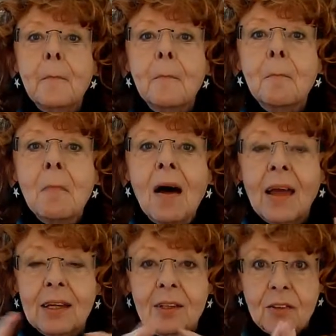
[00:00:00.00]

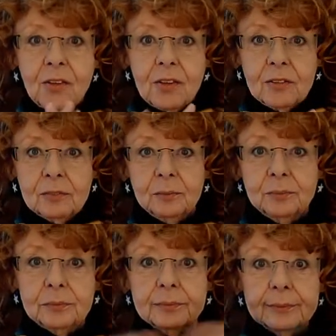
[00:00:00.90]
mind.
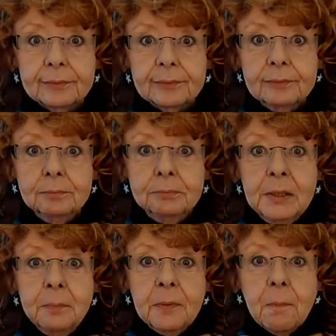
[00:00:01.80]

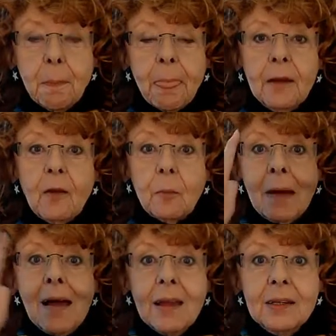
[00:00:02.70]
Beep. Now the
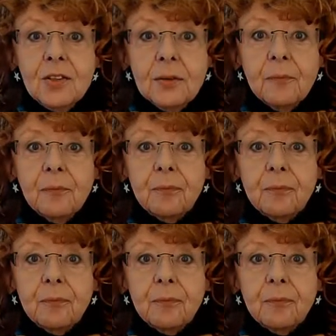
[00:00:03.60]
mind,